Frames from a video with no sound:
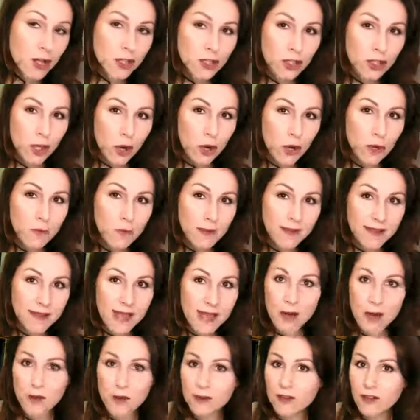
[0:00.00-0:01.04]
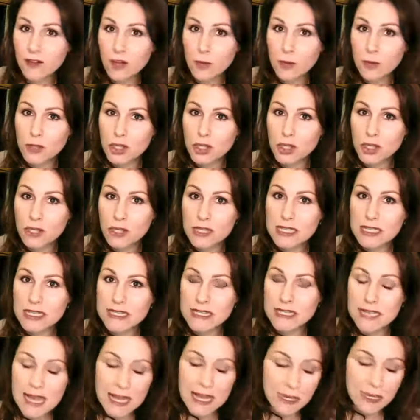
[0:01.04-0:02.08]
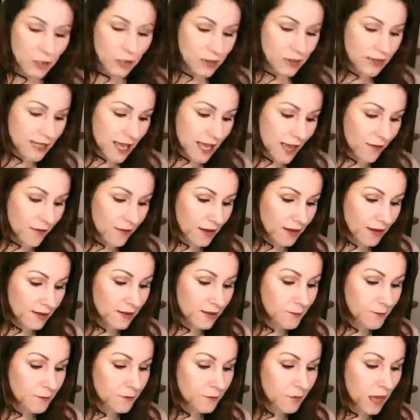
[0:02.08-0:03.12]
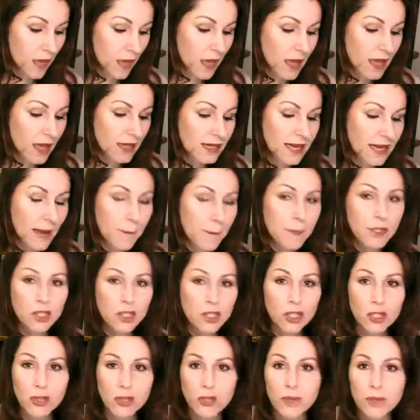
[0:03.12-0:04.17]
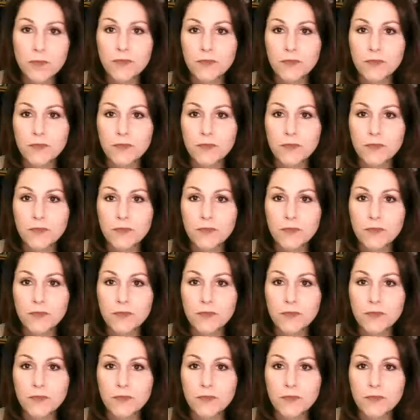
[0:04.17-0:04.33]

Don't miss out on this opportunity. Start your savings. Number two,